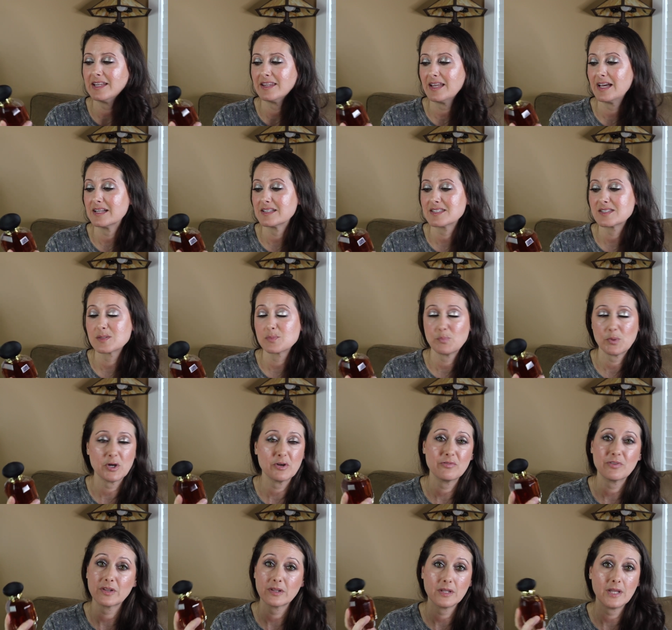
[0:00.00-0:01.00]
That's
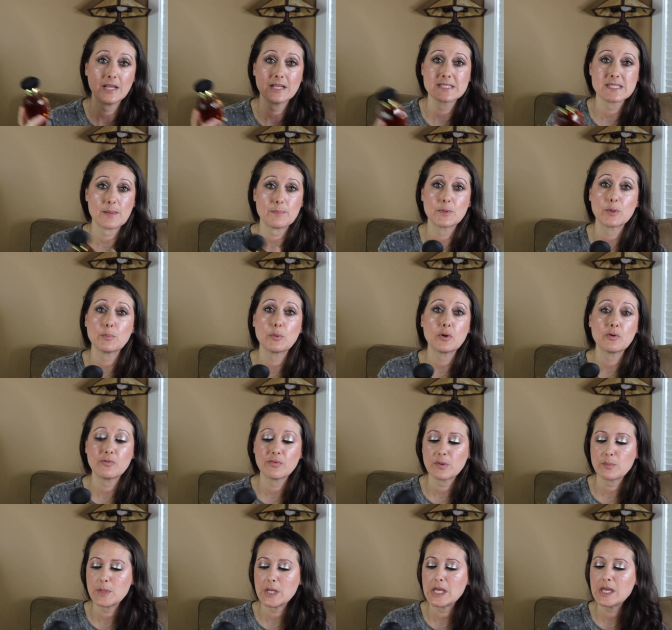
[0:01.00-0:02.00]
perfectly acceptable
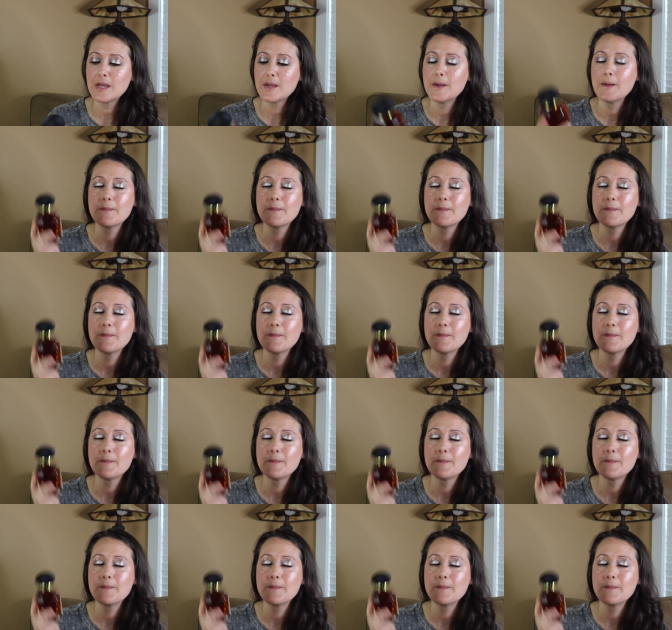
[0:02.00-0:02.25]
for me